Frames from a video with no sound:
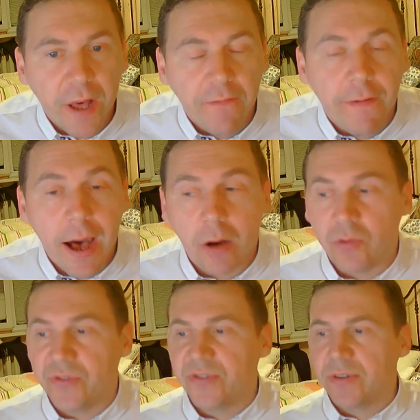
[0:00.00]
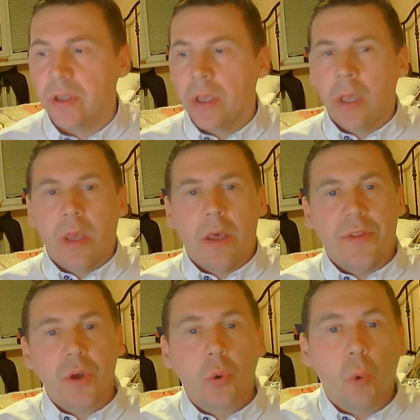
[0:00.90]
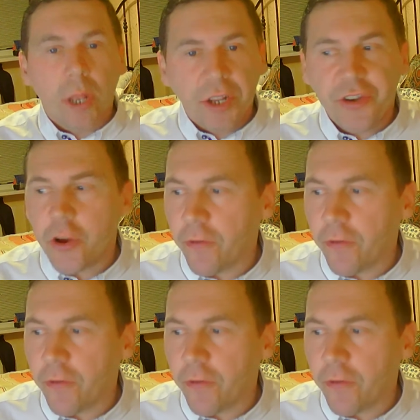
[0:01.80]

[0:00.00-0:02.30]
found, the quality